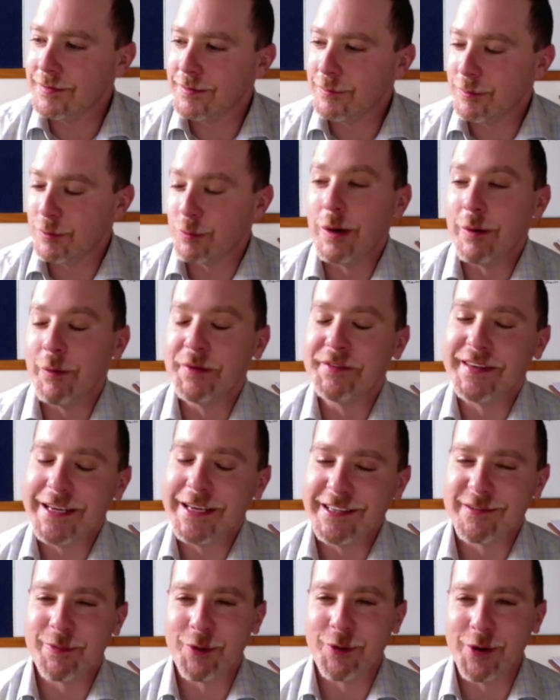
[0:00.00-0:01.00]
or what was the
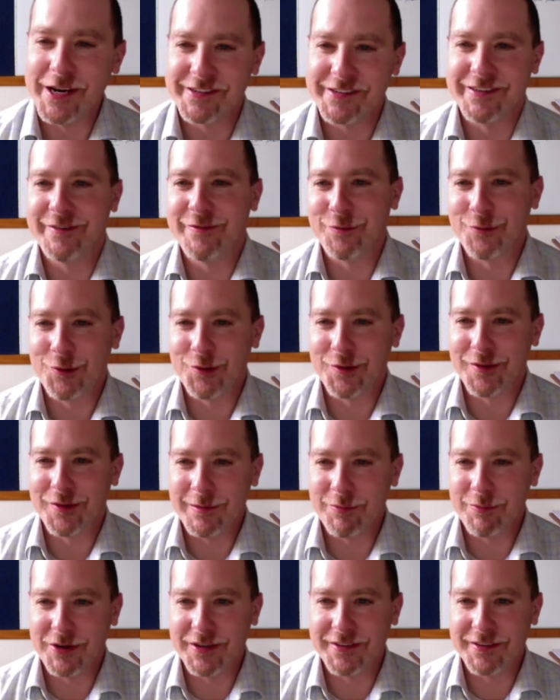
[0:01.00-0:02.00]
inspiration for
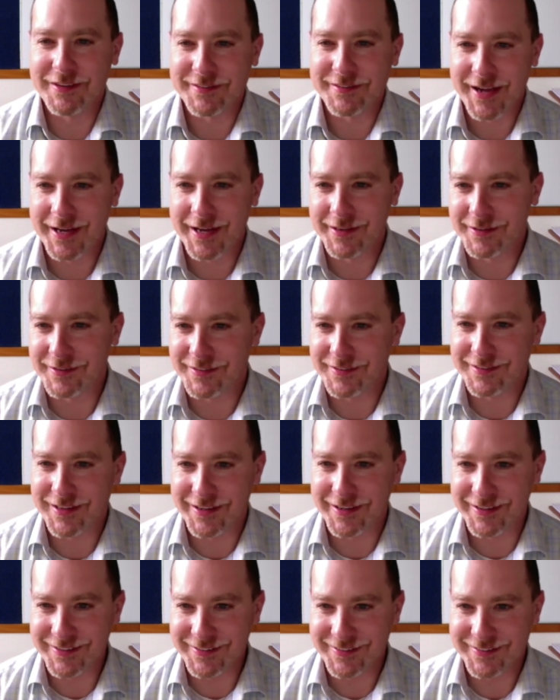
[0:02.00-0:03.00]
the Princess Alice
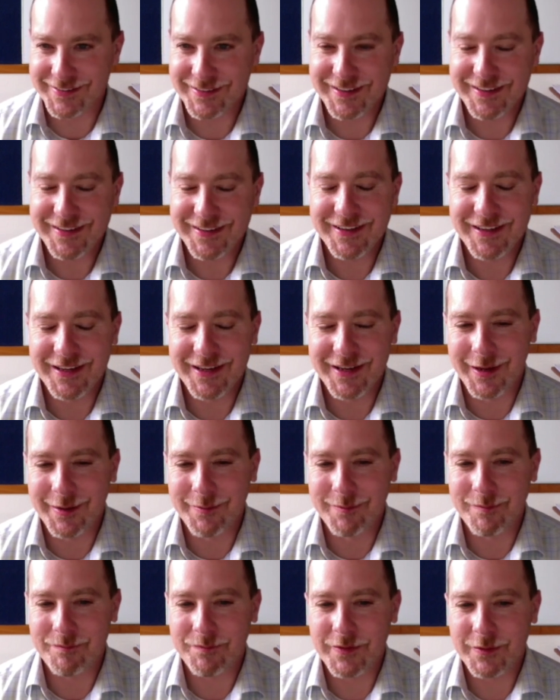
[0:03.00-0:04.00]
studies,
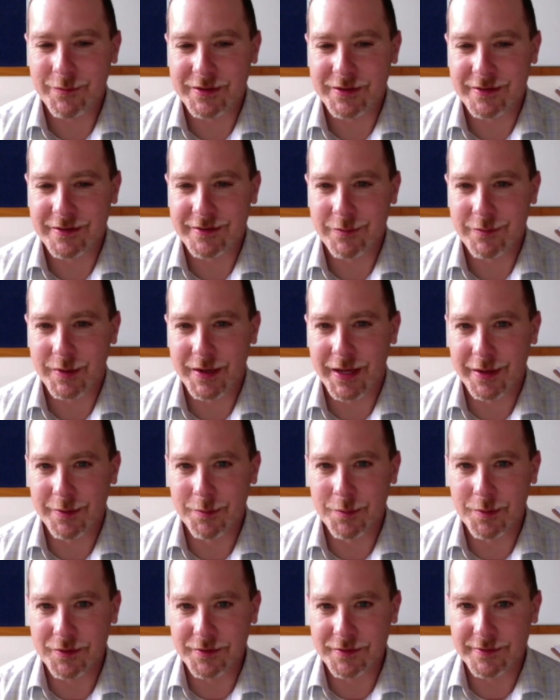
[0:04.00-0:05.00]
which is that when I
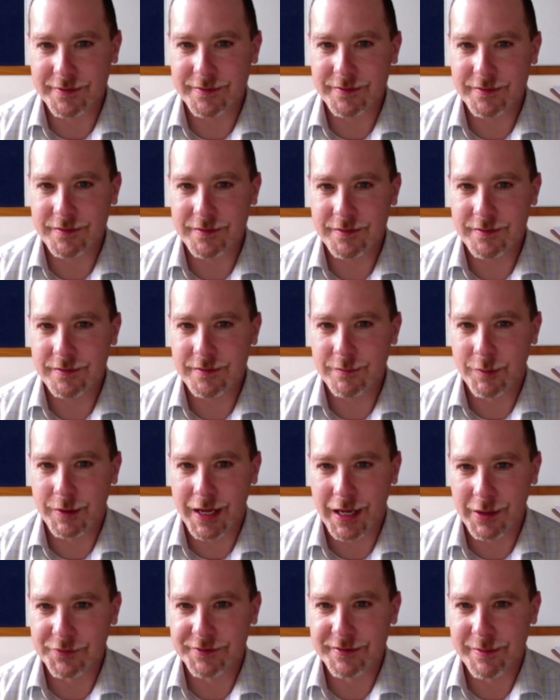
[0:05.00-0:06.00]
was
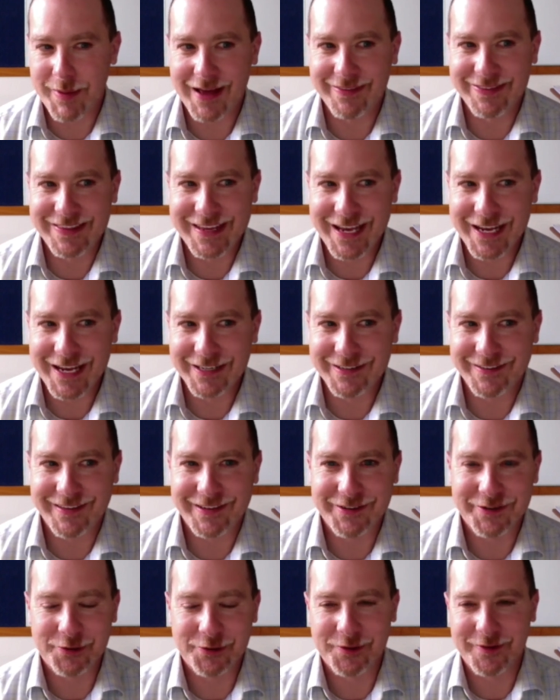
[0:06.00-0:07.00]
about the age of the
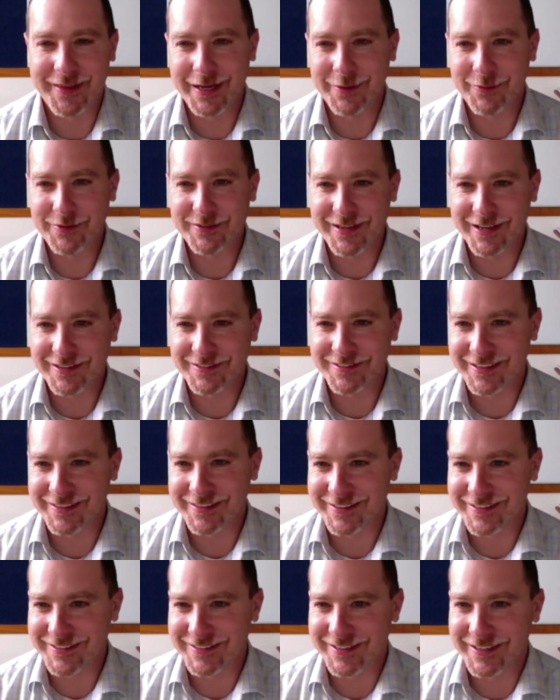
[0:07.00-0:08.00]
children that I was testing
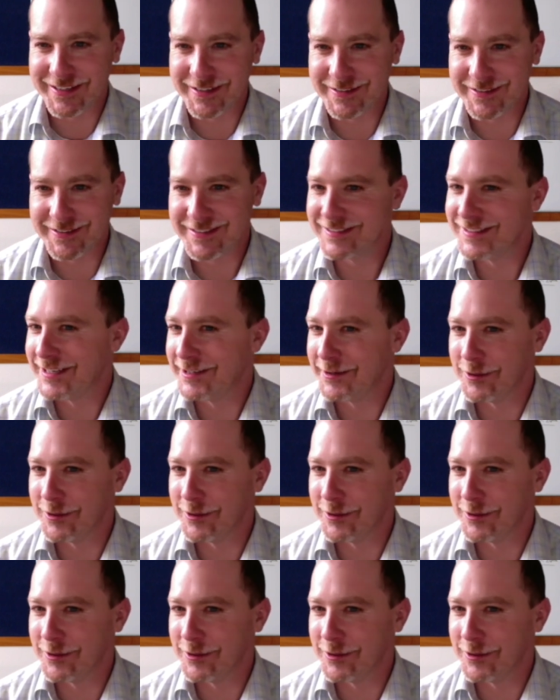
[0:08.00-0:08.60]
in these studies, I